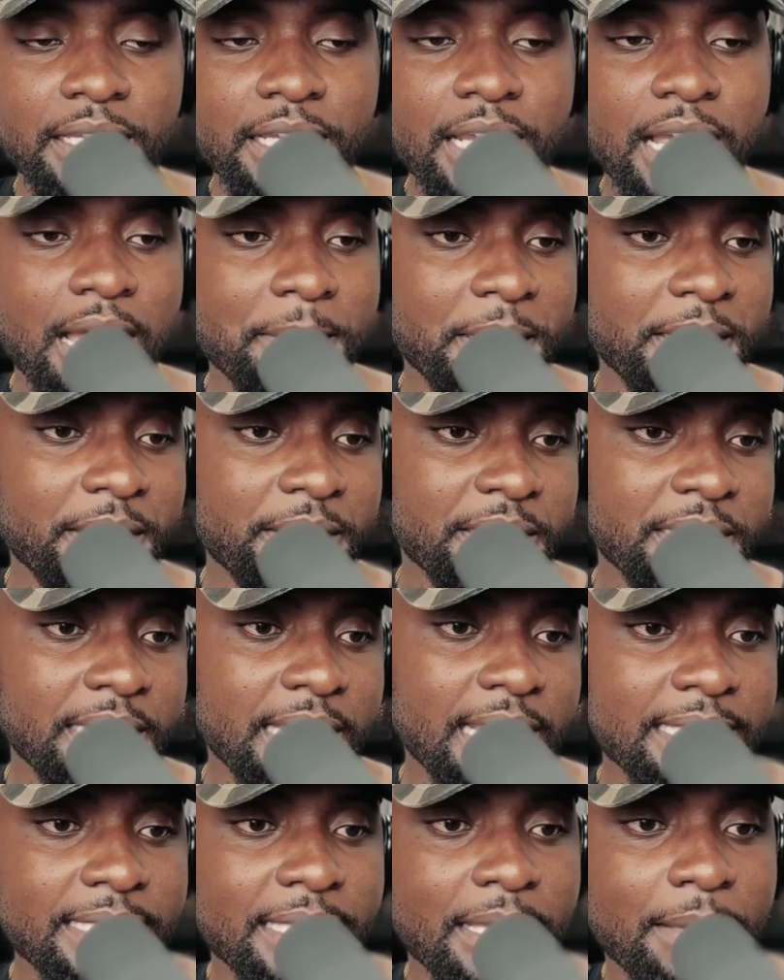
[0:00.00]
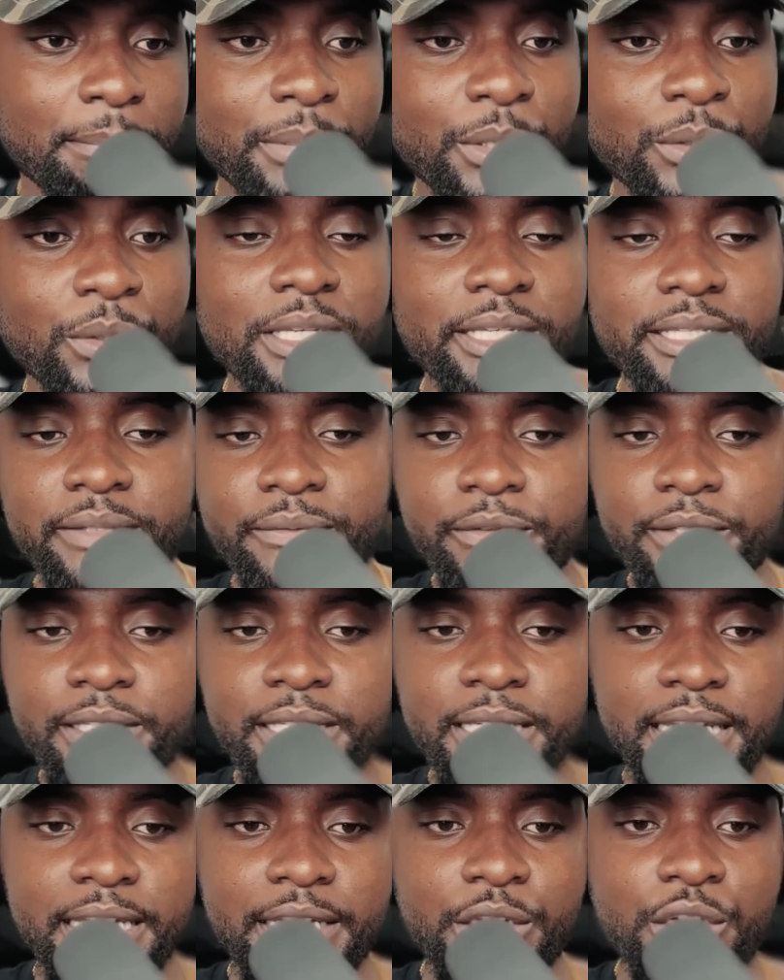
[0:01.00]
Now the comment here says, Beauty is
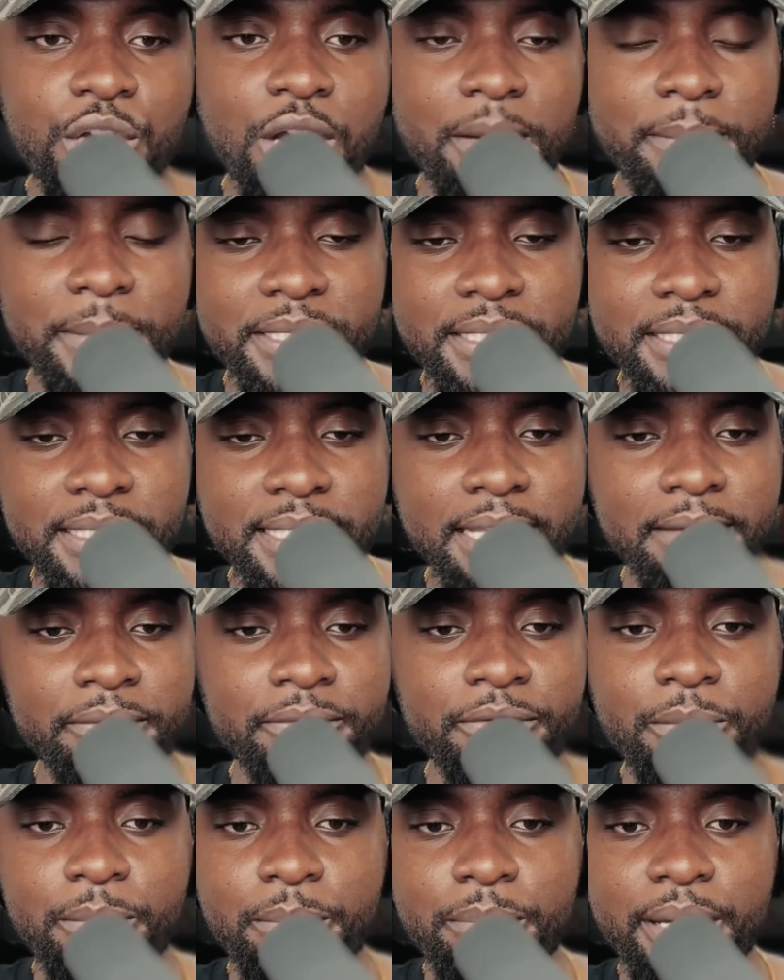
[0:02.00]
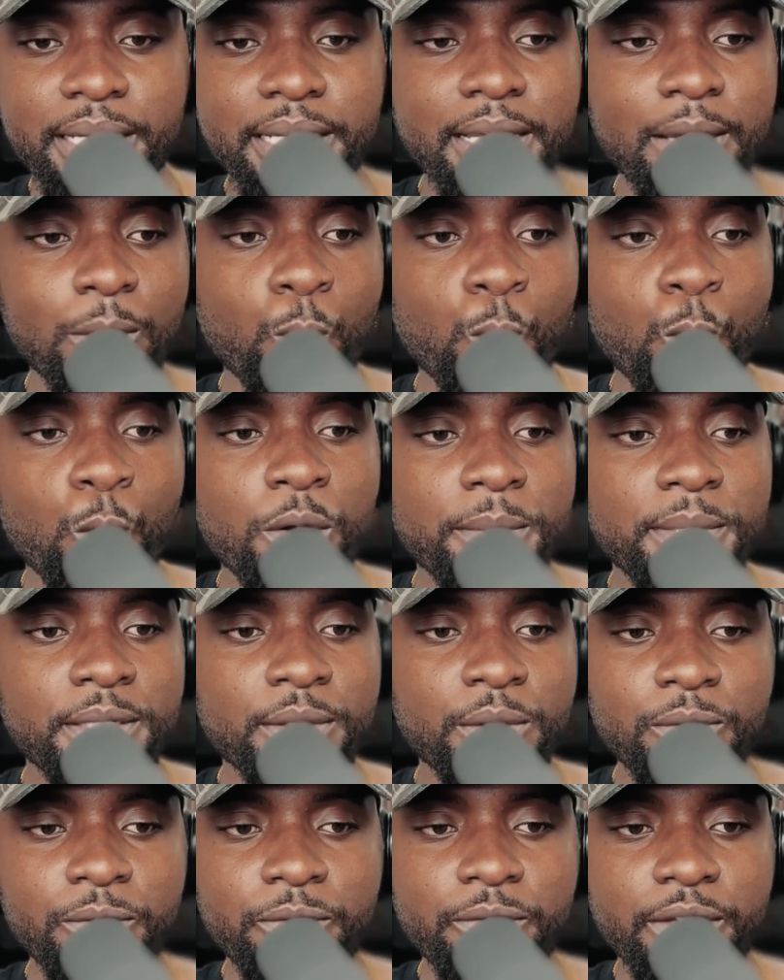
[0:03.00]
fleeting and charm is deceitful, but a
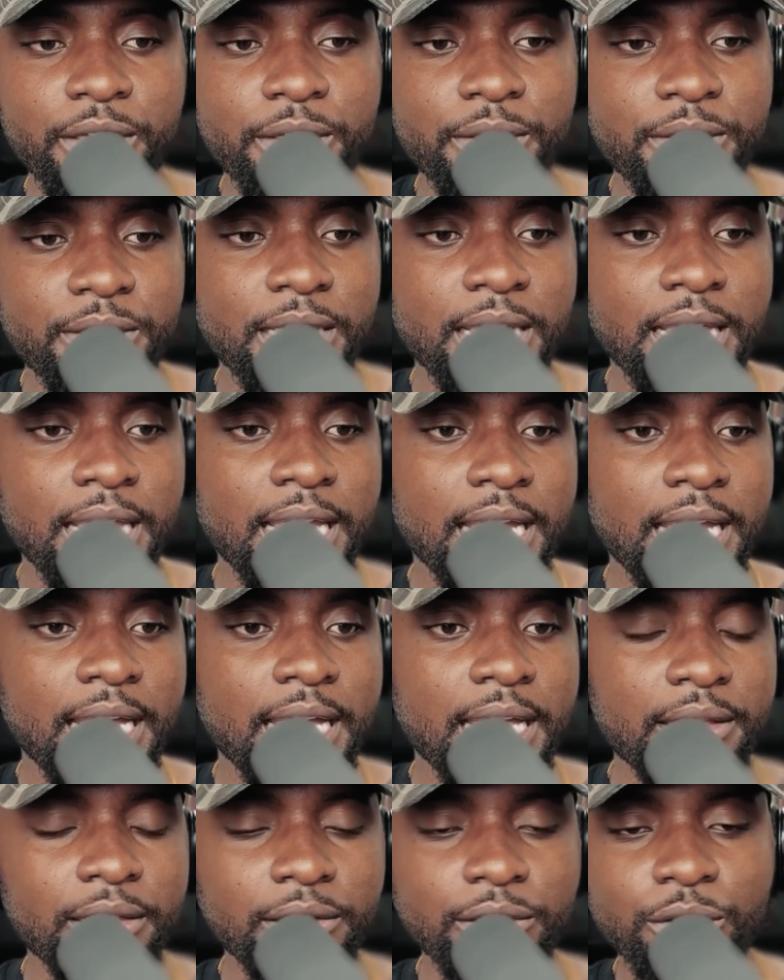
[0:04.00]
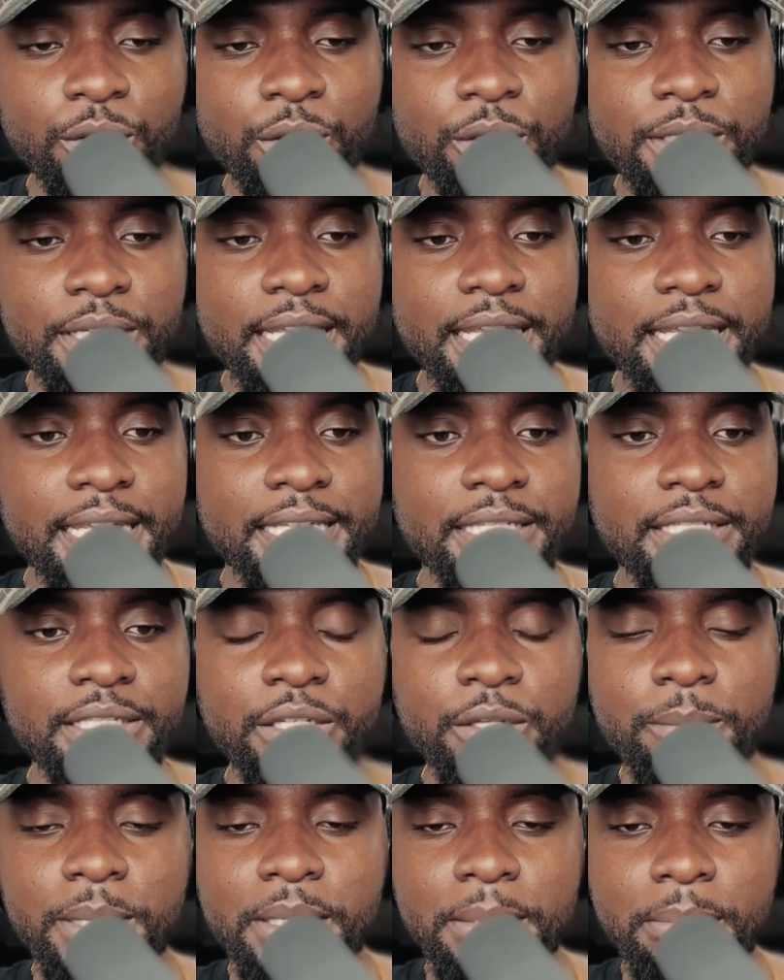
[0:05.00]
woman who fears the Lord
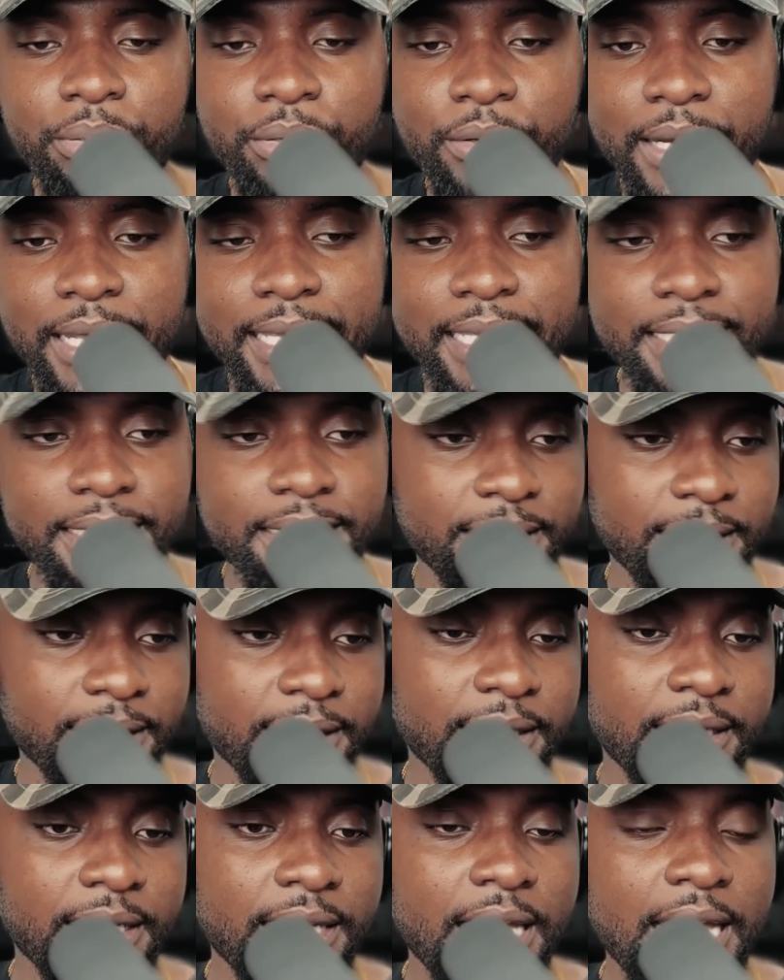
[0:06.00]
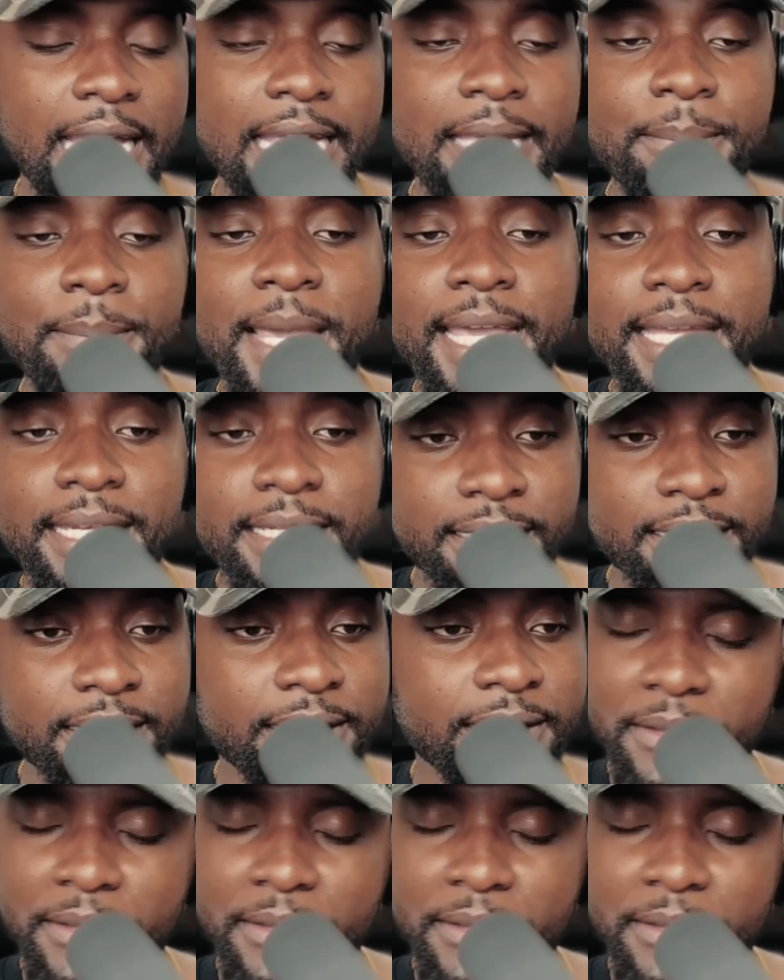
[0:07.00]
is to be praised. Amen.